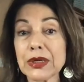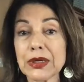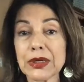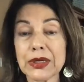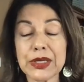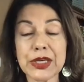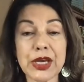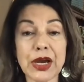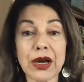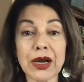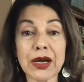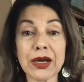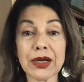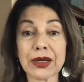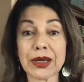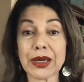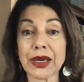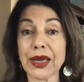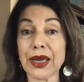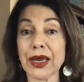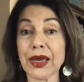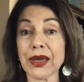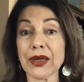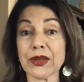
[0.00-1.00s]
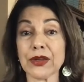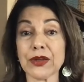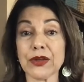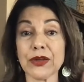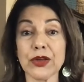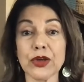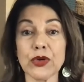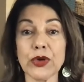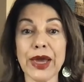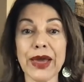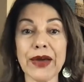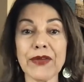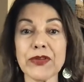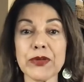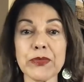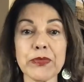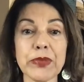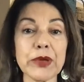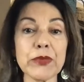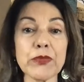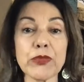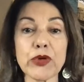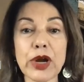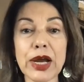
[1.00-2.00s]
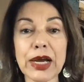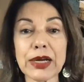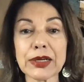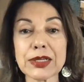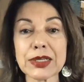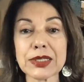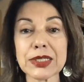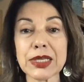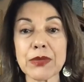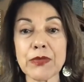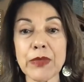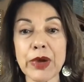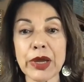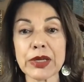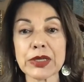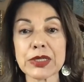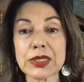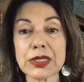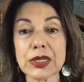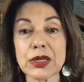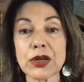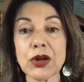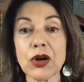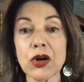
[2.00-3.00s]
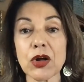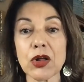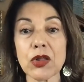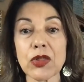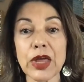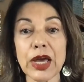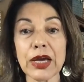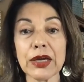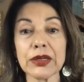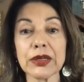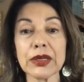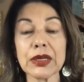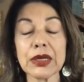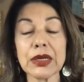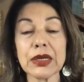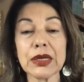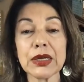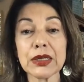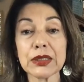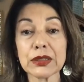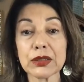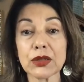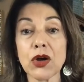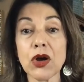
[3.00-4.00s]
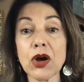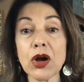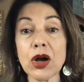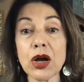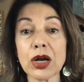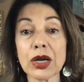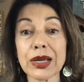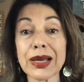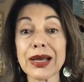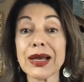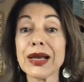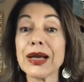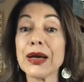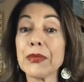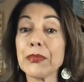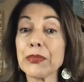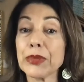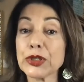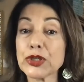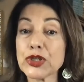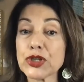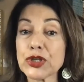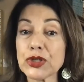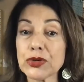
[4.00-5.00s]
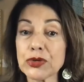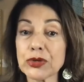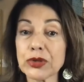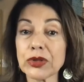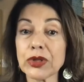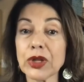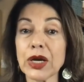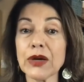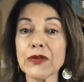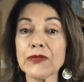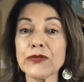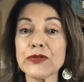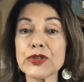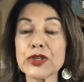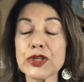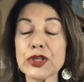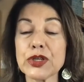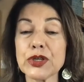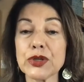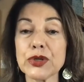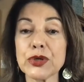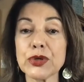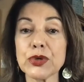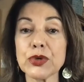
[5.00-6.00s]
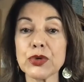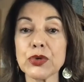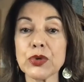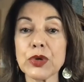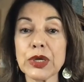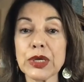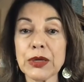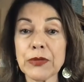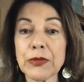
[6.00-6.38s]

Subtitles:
young and you haven't been practicing medicine all that long, but you'd love to